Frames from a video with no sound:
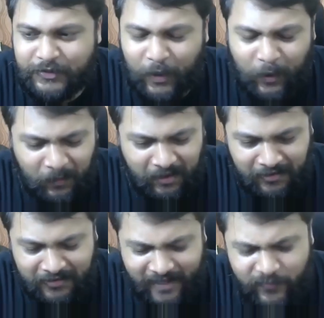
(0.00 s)

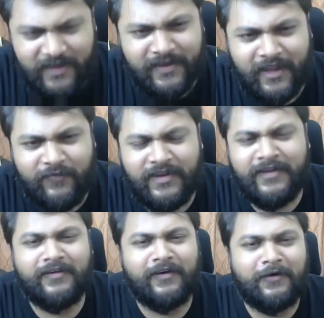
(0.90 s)
So can we
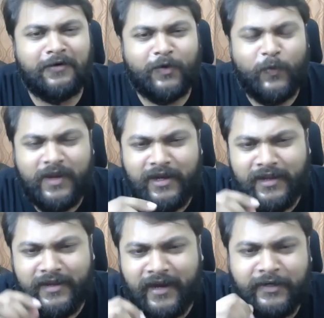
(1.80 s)
quickly
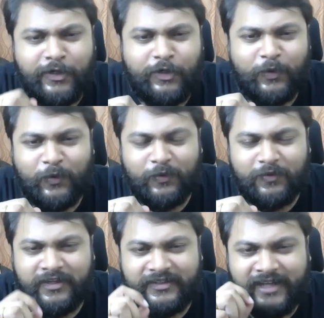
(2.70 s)
get into
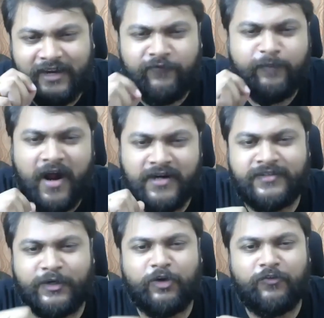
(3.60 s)
the tough parts
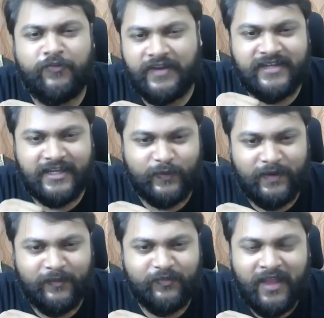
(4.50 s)
that you have faced as
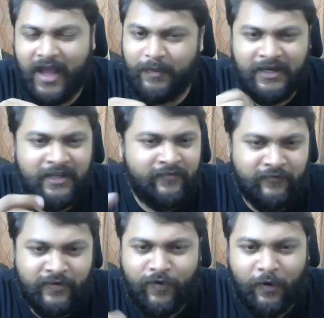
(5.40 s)
well? I believe
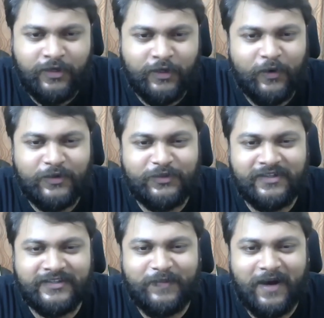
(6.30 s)
every founder goes through
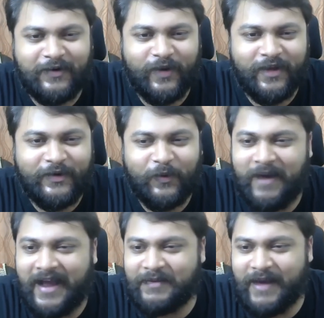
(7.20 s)
this part where your
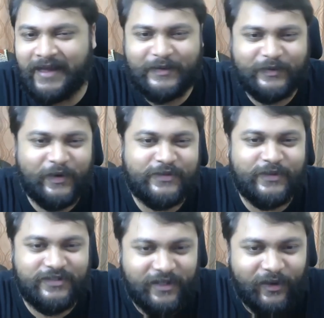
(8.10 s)
bank balance goes to
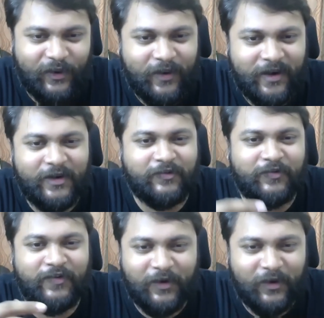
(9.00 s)
0 and you have to
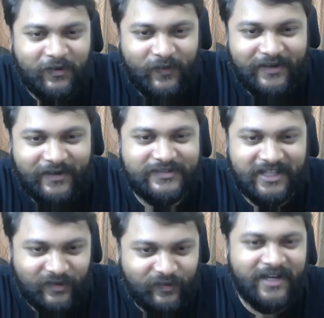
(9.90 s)
figure out a way to
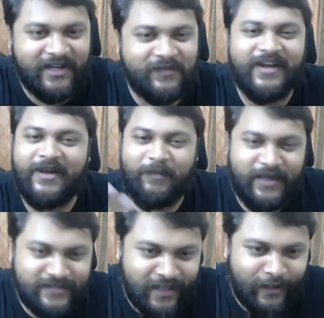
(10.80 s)
survive,
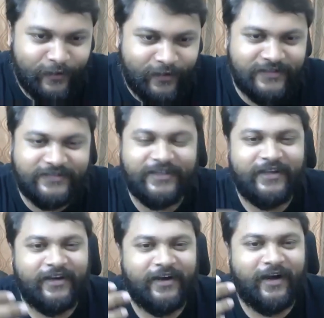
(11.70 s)
pay salaries,
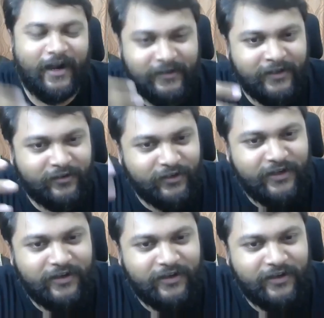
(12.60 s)
and then